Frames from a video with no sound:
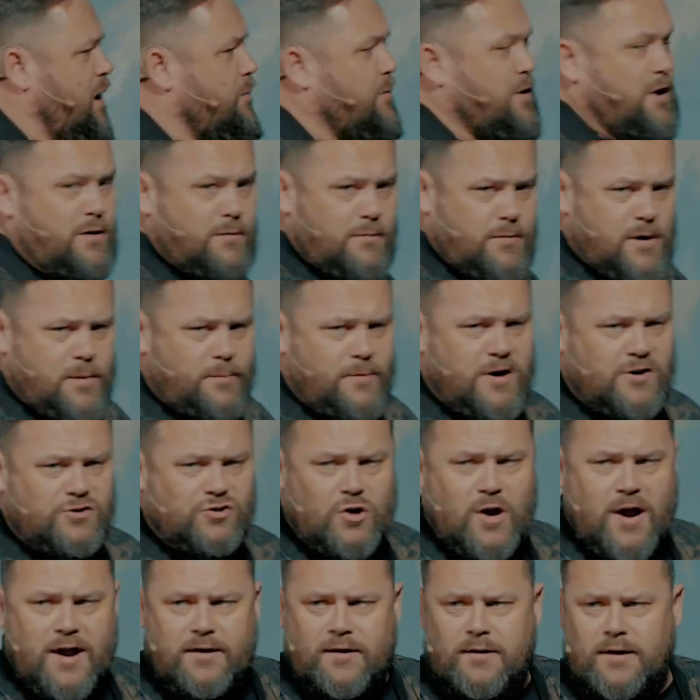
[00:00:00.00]
I'm gonna
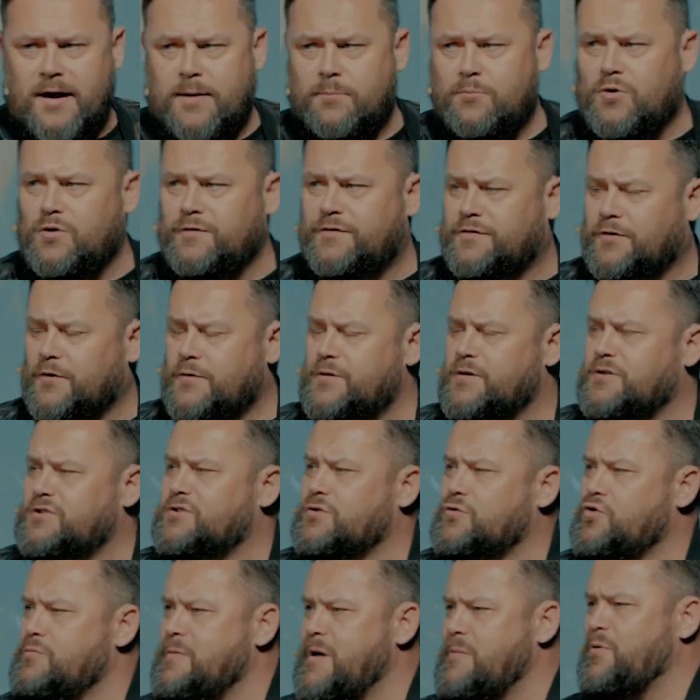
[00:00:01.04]
try and move through
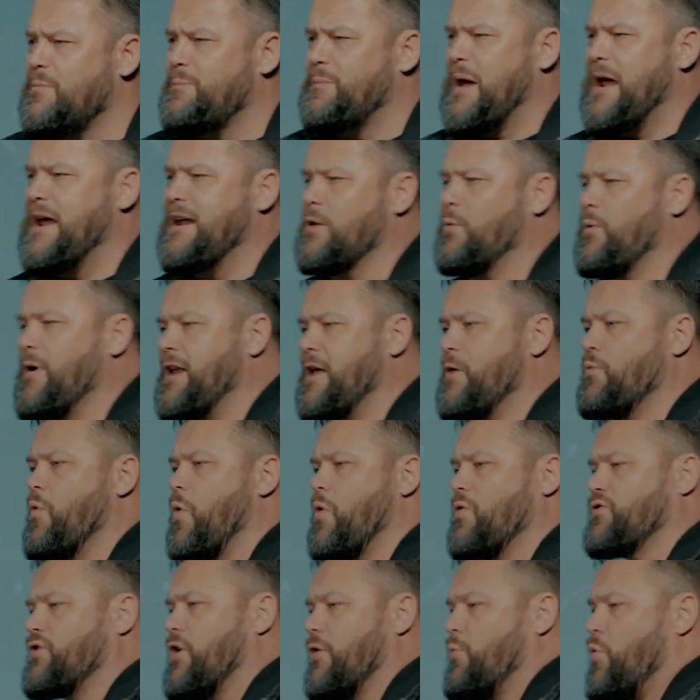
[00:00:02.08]
this. Remember Peter, when he
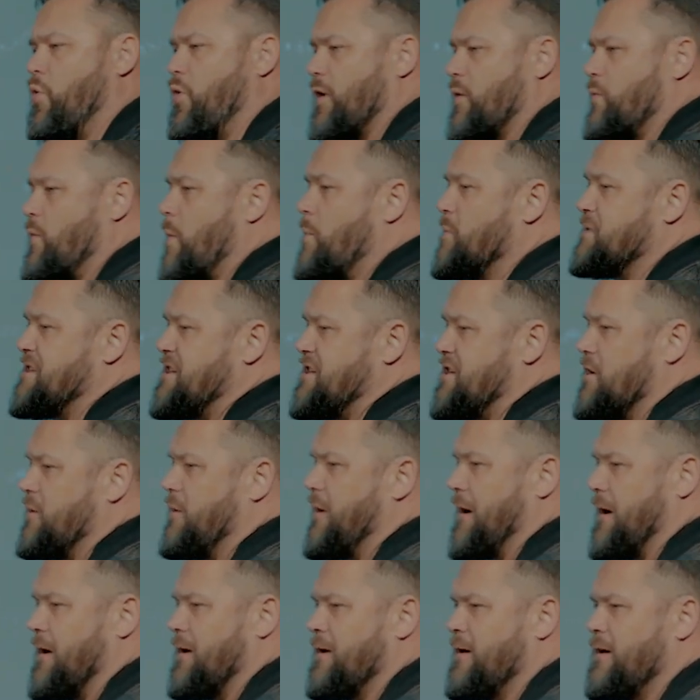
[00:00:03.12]
walked on water, what was he
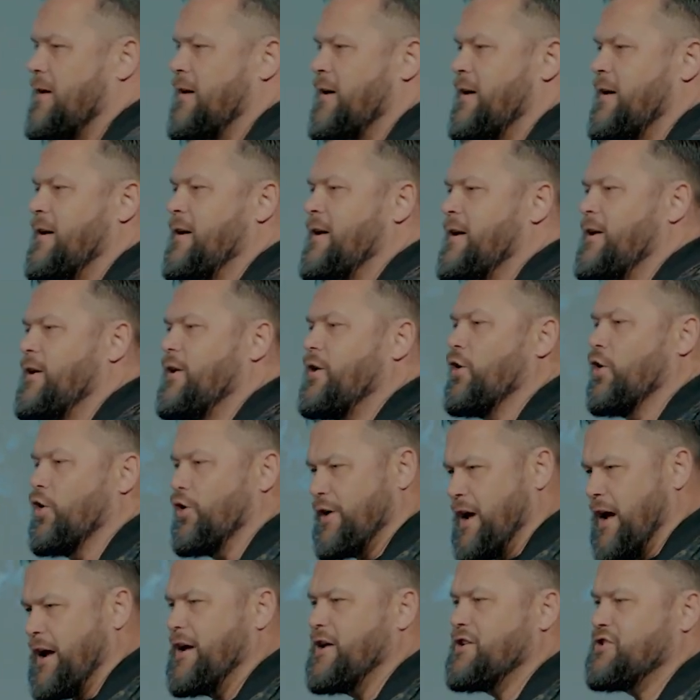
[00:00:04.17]
doing?
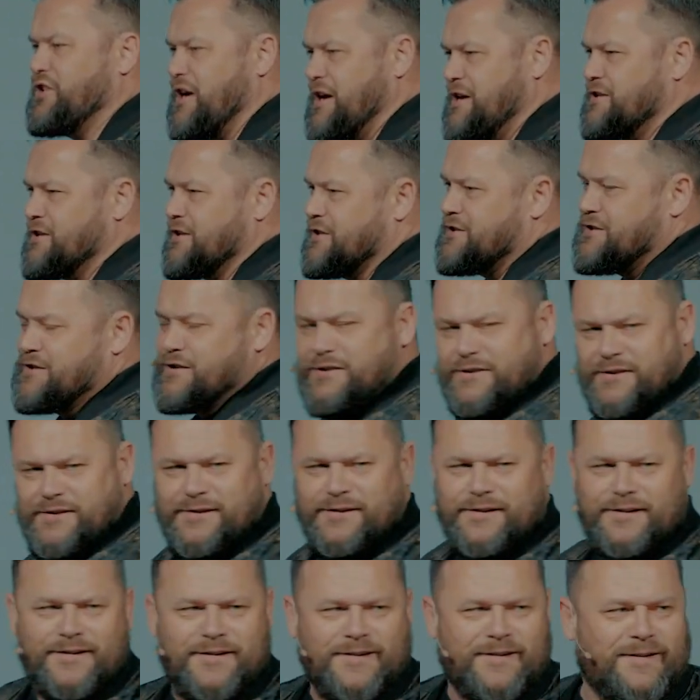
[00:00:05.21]
Looking at Jesus.
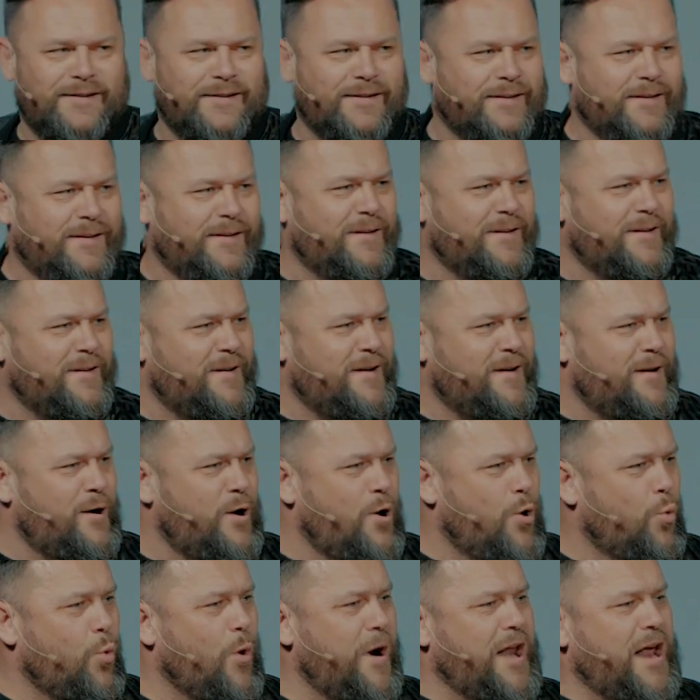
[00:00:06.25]

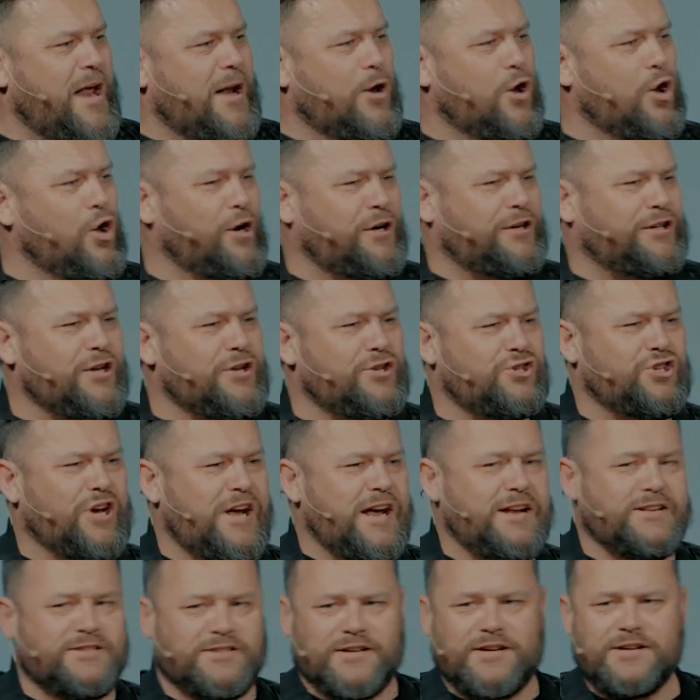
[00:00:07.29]
When he looked at
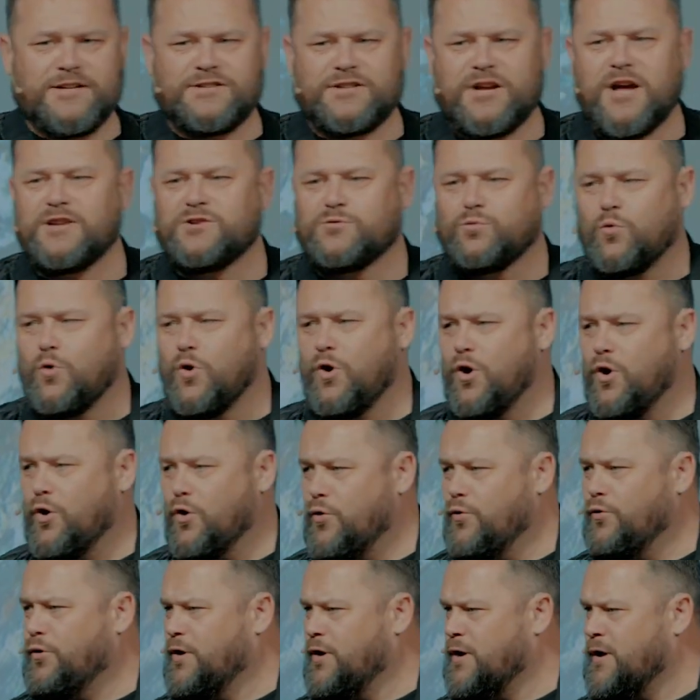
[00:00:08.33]
Jesus, his
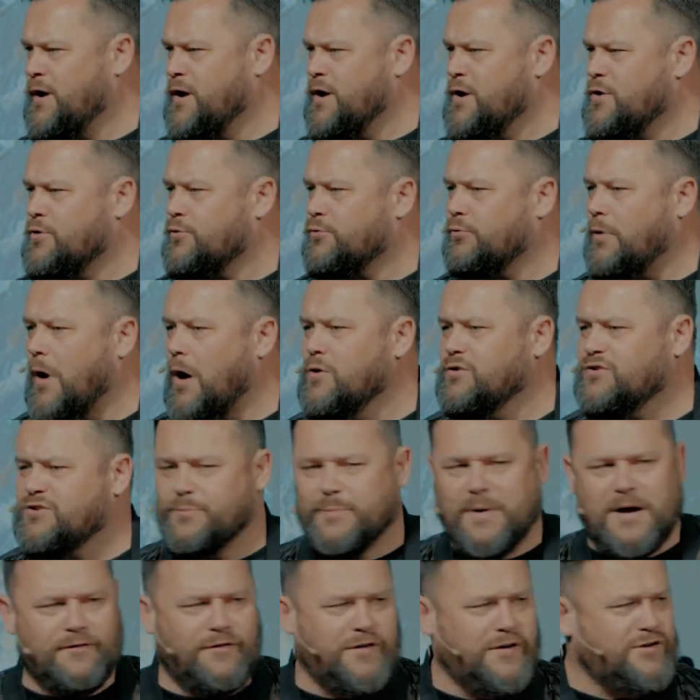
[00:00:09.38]
world rose
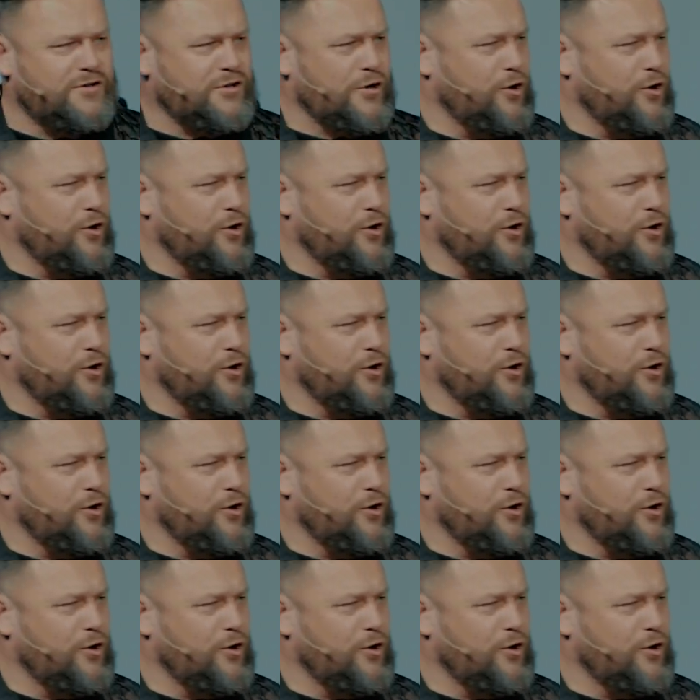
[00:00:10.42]
above his